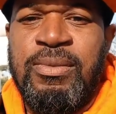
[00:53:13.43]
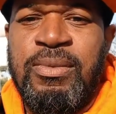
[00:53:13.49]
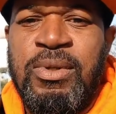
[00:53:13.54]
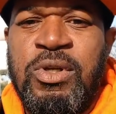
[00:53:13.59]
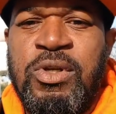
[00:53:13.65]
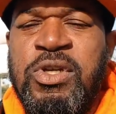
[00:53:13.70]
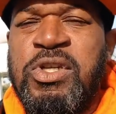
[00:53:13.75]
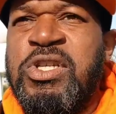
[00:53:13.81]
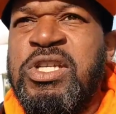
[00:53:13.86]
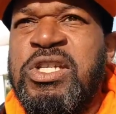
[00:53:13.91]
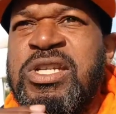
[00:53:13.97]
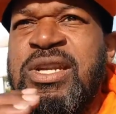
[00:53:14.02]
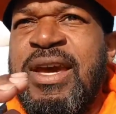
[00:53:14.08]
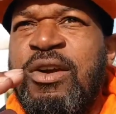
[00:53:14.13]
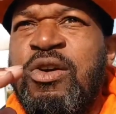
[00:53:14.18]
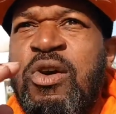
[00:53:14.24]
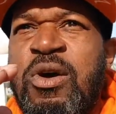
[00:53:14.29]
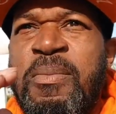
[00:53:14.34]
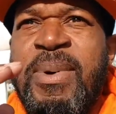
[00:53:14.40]
You're just
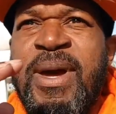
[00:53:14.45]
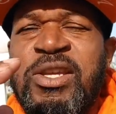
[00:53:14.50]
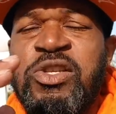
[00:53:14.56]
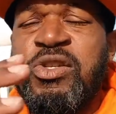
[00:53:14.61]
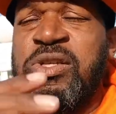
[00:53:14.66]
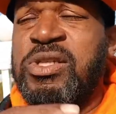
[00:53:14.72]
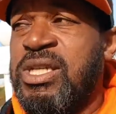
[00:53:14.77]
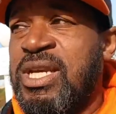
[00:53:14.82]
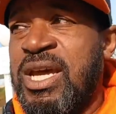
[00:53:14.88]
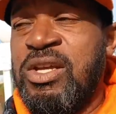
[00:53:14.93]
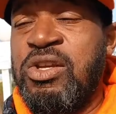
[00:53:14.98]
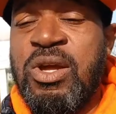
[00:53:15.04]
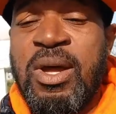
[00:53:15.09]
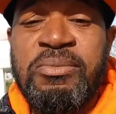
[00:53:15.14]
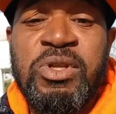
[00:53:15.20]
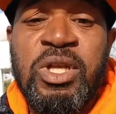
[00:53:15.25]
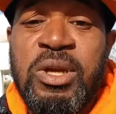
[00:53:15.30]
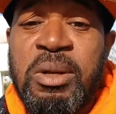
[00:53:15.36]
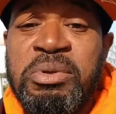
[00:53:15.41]
not going by trends. And
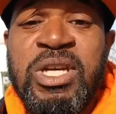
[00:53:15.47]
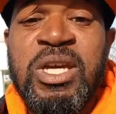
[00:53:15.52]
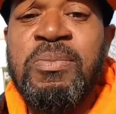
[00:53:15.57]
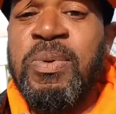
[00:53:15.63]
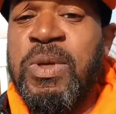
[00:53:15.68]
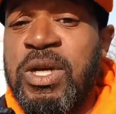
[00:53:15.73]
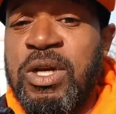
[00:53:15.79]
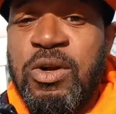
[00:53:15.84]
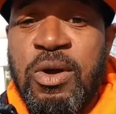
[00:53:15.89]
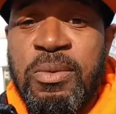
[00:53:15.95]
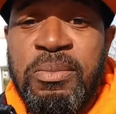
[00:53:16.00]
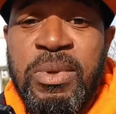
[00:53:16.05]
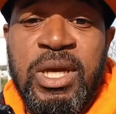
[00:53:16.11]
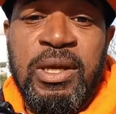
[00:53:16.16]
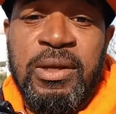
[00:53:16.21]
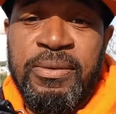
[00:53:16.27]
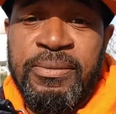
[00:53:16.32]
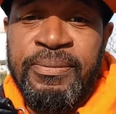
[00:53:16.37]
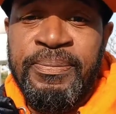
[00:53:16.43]
I'm keeping it on me.
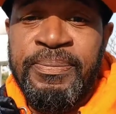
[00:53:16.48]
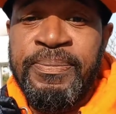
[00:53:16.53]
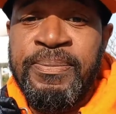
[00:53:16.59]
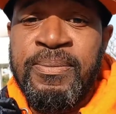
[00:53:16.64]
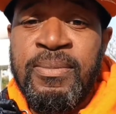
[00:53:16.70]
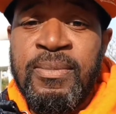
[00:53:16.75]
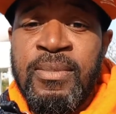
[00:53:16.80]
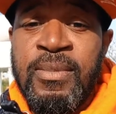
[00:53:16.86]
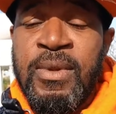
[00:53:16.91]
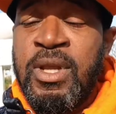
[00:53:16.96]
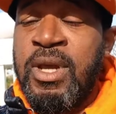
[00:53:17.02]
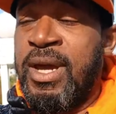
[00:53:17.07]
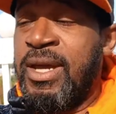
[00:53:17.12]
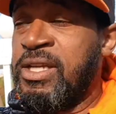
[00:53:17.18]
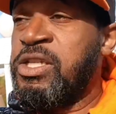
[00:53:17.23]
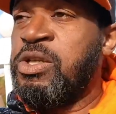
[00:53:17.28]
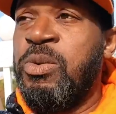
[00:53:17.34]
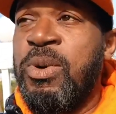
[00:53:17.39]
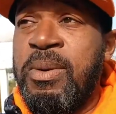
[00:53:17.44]
I
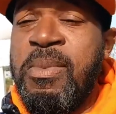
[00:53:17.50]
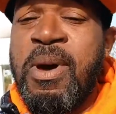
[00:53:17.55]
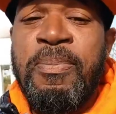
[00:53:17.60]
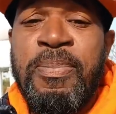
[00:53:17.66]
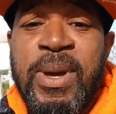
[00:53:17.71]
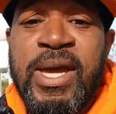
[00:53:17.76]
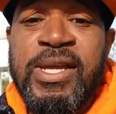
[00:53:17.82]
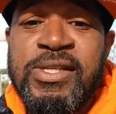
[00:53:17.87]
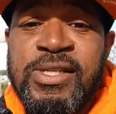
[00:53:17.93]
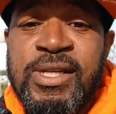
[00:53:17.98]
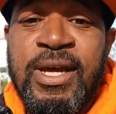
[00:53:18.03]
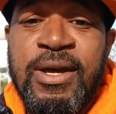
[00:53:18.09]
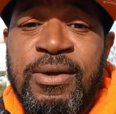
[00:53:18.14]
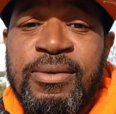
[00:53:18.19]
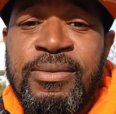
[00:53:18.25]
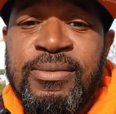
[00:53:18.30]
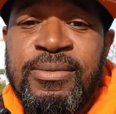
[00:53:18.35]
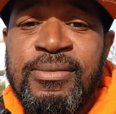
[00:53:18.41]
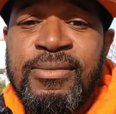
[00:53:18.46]
used to wear my pants
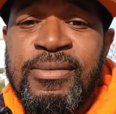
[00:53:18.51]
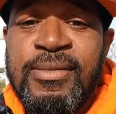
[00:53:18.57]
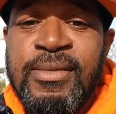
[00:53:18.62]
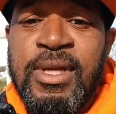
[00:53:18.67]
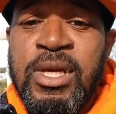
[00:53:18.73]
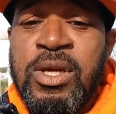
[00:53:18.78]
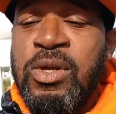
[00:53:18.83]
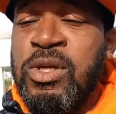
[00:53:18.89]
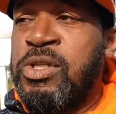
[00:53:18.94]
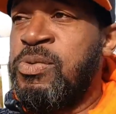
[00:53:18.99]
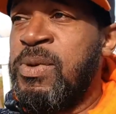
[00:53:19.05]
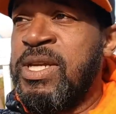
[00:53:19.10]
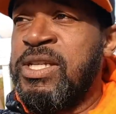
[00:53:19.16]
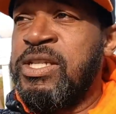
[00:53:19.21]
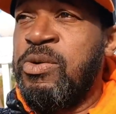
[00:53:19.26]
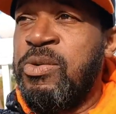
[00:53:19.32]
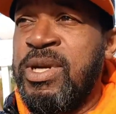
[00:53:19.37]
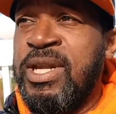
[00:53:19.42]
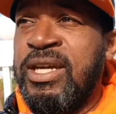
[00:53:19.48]
down,
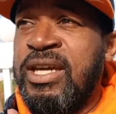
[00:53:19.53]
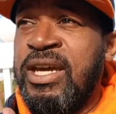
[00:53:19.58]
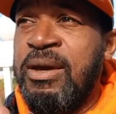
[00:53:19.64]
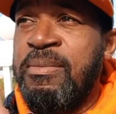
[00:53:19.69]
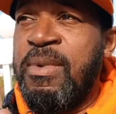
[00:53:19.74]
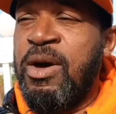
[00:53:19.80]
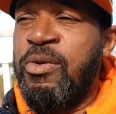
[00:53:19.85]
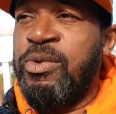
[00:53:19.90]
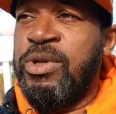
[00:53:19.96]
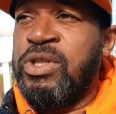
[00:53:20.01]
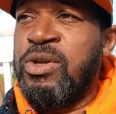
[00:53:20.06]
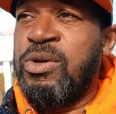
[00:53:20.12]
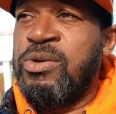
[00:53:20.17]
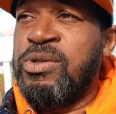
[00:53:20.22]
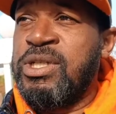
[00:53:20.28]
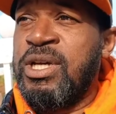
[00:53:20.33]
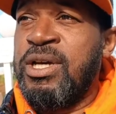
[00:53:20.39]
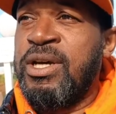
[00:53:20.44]
especially when they came out with those